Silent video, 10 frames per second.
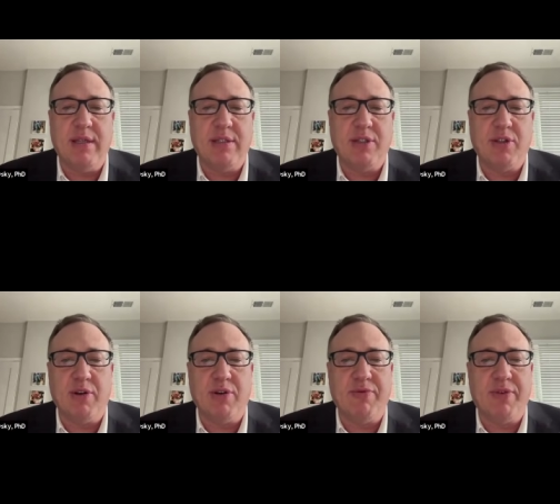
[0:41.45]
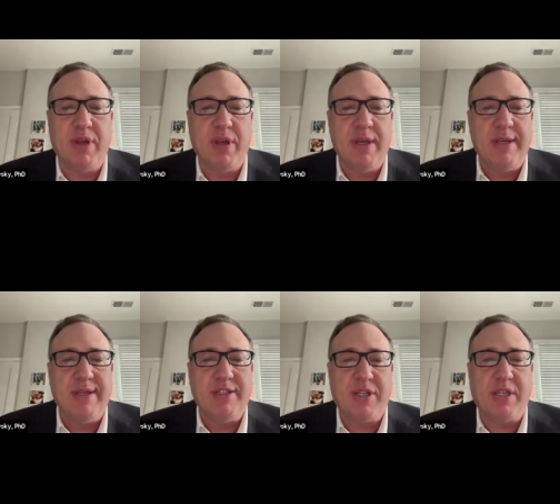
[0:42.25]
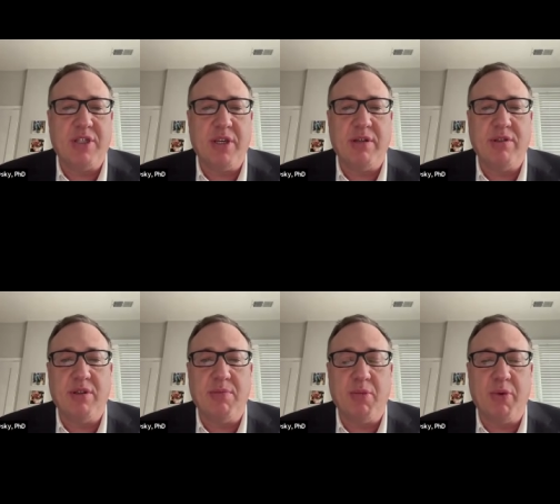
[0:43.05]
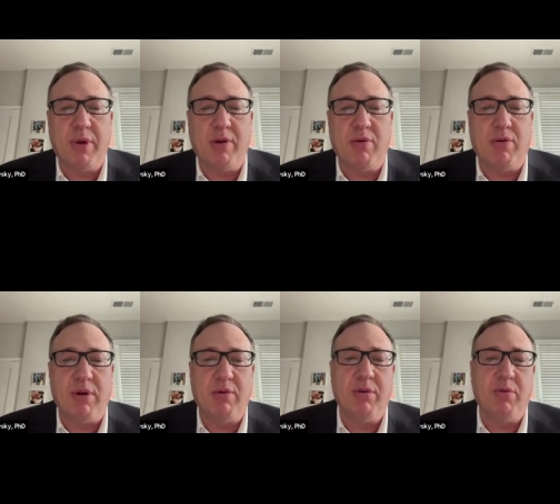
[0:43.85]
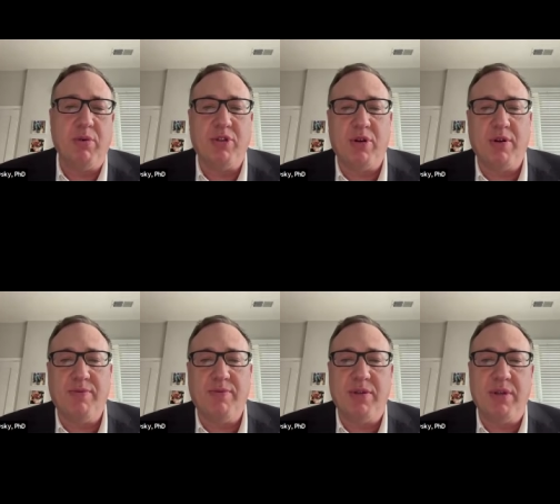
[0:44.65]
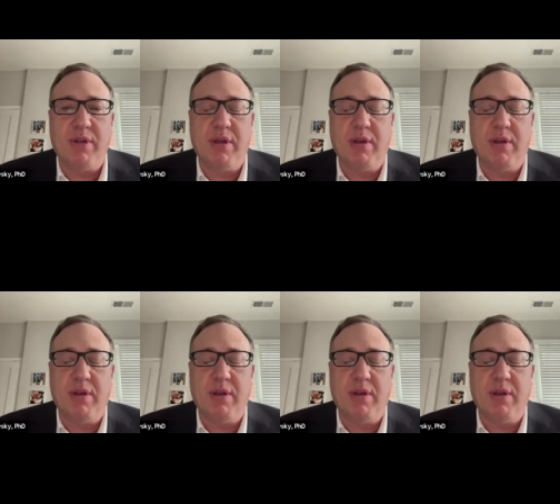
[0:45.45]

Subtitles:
served 6 years in the Marine Corps Reserves.